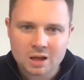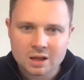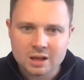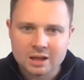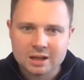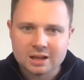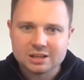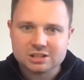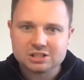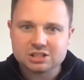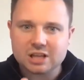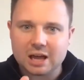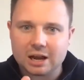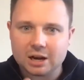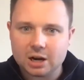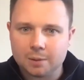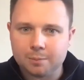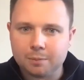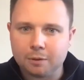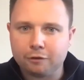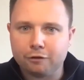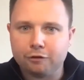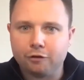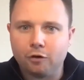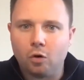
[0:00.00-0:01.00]
Step
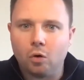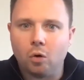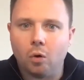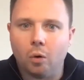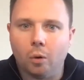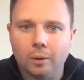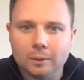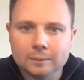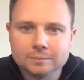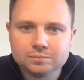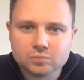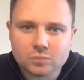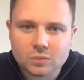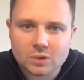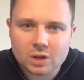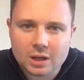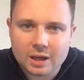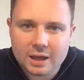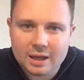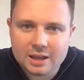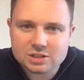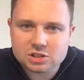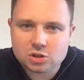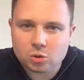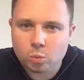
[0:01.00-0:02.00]
number 4
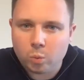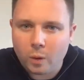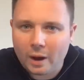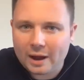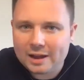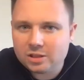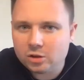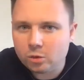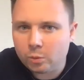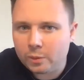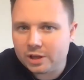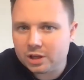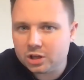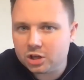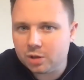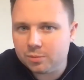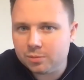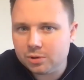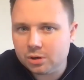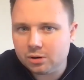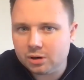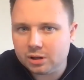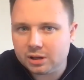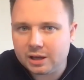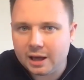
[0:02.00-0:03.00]
is the way that we
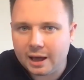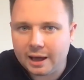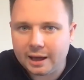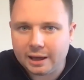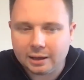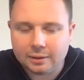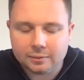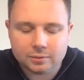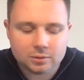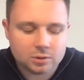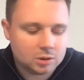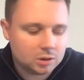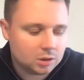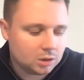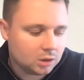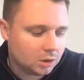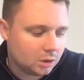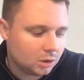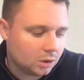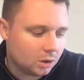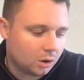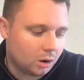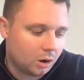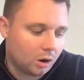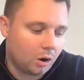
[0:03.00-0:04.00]
communicate.
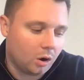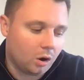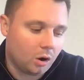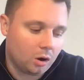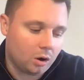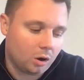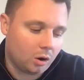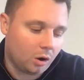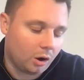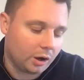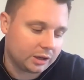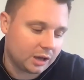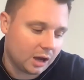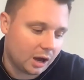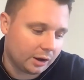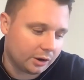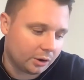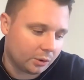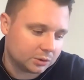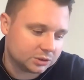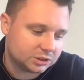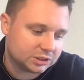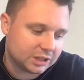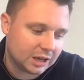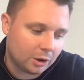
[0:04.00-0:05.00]
Oh, I
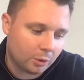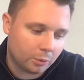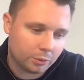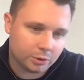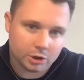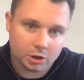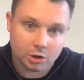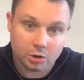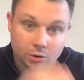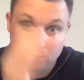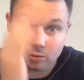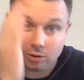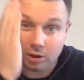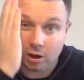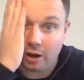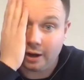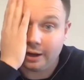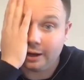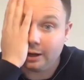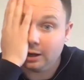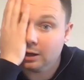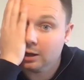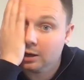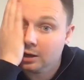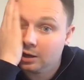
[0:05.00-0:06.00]
cannot tell you,
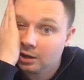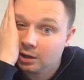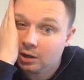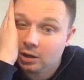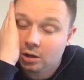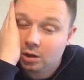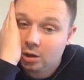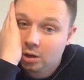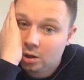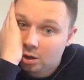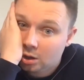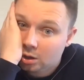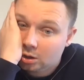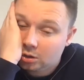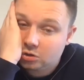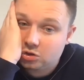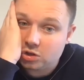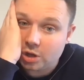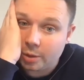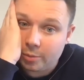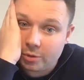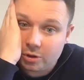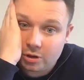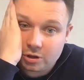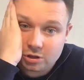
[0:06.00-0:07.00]
like,
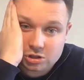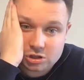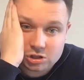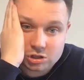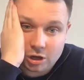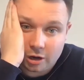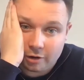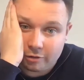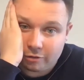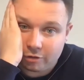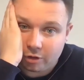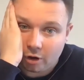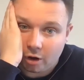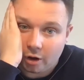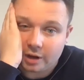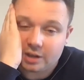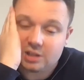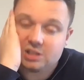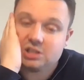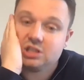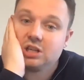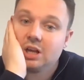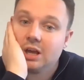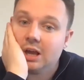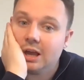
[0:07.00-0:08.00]
some of the stuff that I
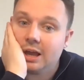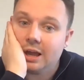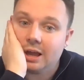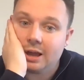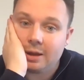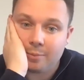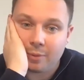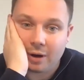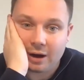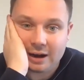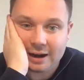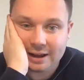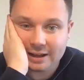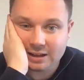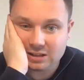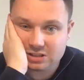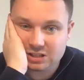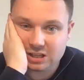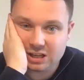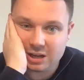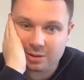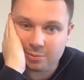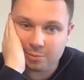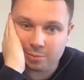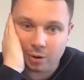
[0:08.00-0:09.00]
see in my
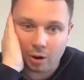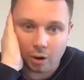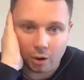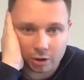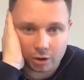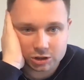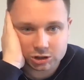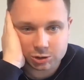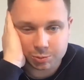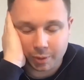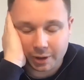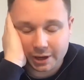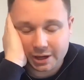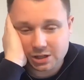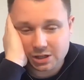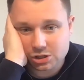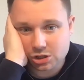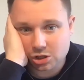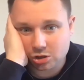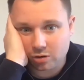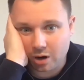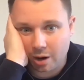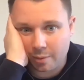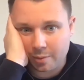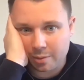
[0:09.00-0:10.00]
LinkedIn inbox, my
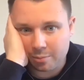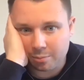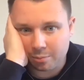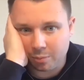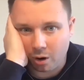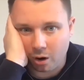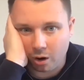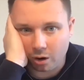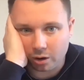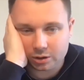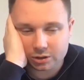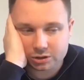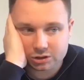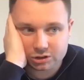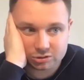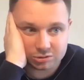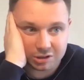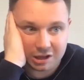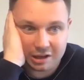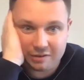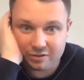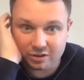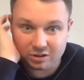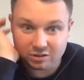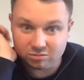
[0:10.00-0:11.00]
Instagram inbox,
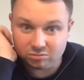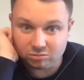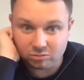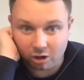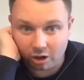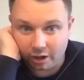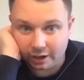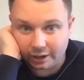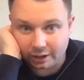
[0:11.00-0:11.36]
even like